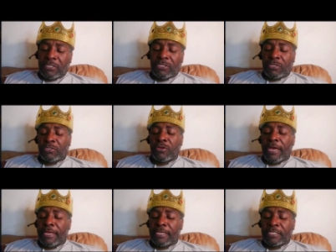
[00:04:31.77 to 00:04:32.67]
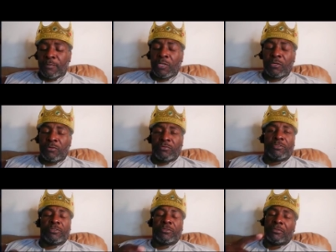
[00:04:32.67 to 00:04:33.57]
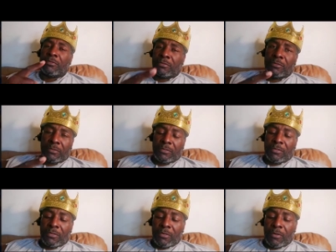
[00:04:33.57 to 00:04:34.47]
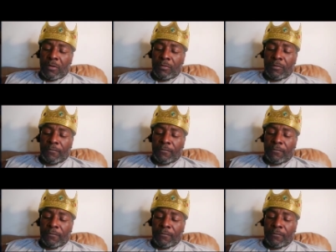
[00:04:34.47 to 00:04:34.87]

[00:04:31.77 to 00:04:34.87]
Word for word: is to try to hit the balloons on the